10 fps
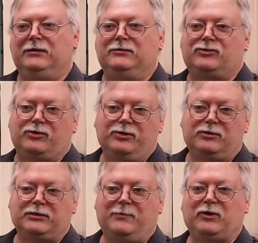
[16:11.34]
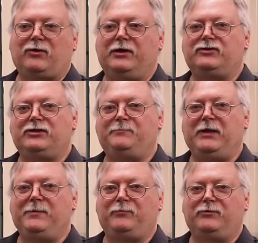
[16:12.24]
so you'll come across these
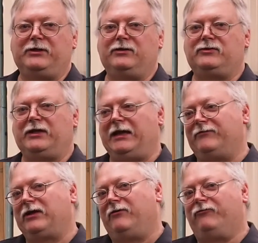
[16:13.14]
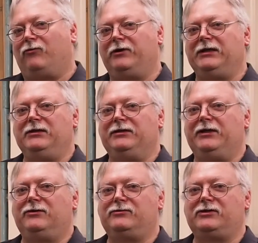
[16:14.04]
people, they'll say, I've got 40
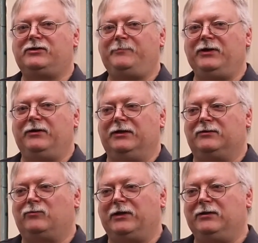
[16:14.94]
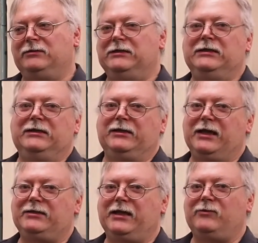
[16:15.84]
years experience. Well, you
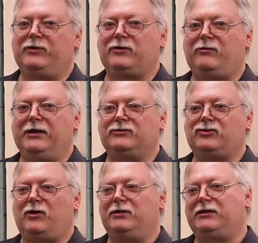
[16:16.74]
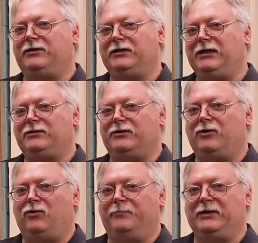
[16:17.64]
got to take it with a grain of salt until you get to
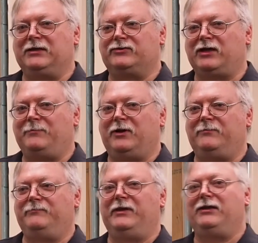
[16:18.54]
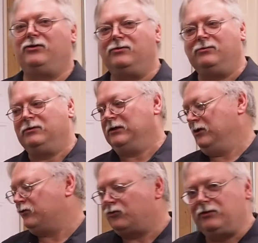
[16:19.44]
know them, because some of them, they do
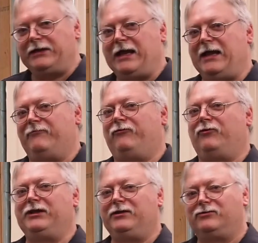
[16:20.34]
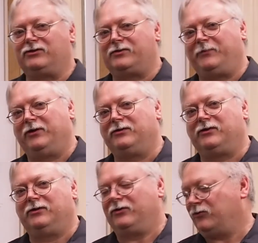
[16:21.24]
truly have 40 years experience
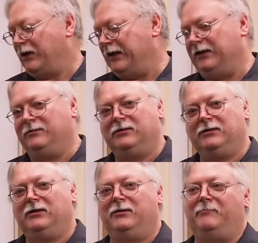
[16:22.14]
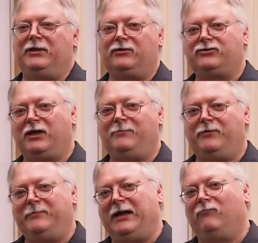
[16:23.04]
in the trade, but there's some
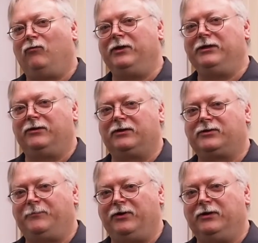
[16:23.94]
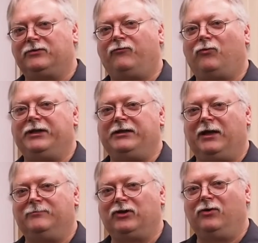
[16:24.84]
of them have 1 year experience 40
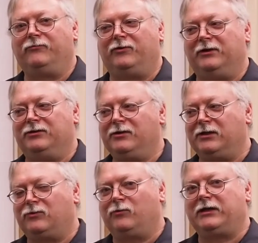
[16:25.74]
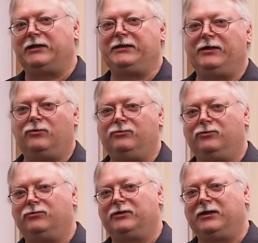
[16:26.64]
times over, and you can quickly tell who
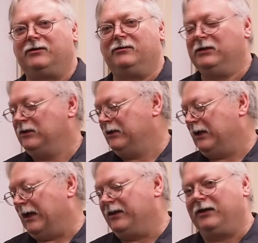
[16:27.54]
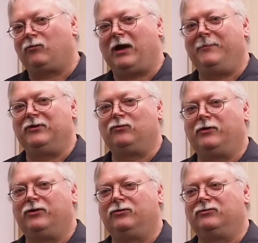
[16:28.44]
those are. I think Robin's
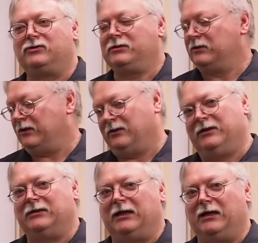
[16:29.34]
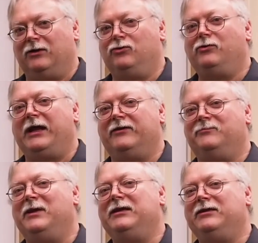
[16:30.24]
one of those who has
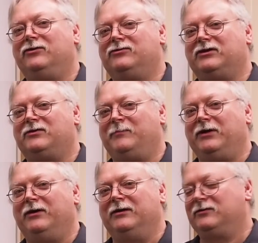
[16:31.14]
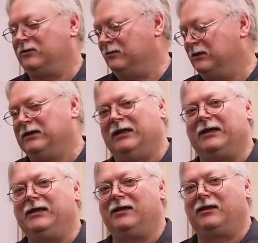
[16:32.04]
many years experience, and
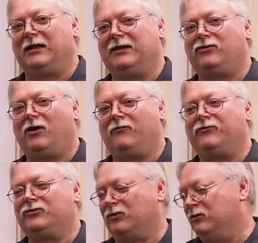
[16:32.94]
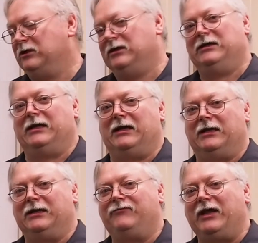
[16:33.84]
again, a lot to offer. So
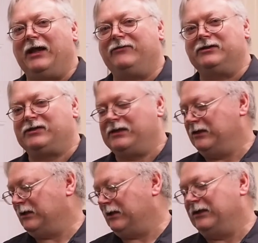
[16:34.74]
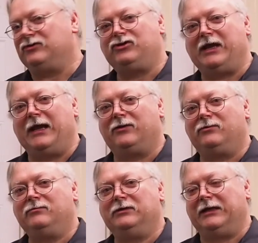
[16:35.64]
if you haven't seen his
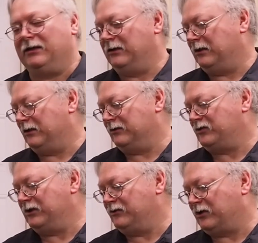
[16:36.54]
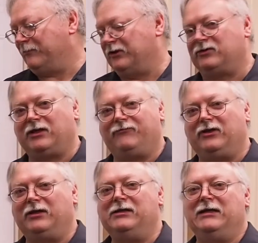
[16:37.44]
channel and seen some of the stuff he
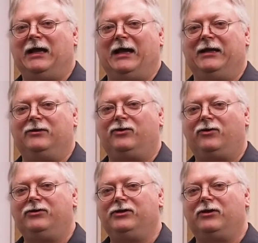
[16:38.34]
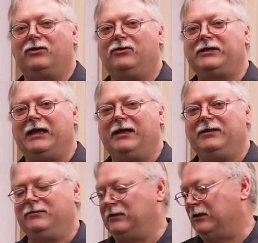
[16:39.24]
does, I encourage you to look at
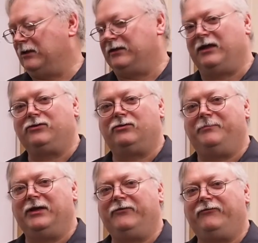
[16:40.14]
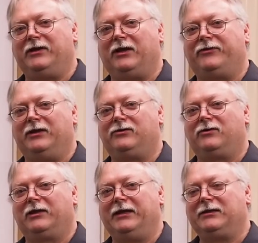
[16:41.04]
it. I think you'll benefit. I think
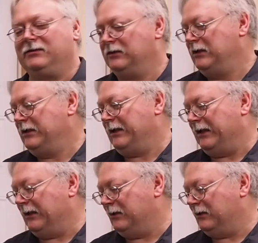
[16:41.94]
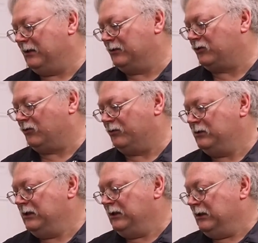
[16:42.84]
you'll like it. And so
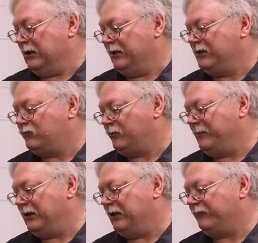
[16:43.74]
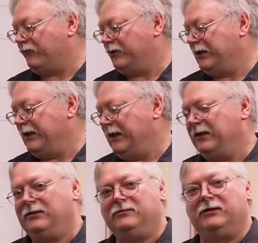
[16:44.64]
this will be it for
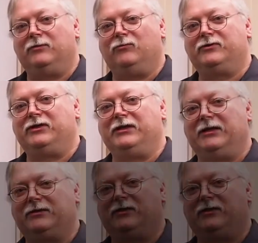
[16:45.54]
today, and we'll see you next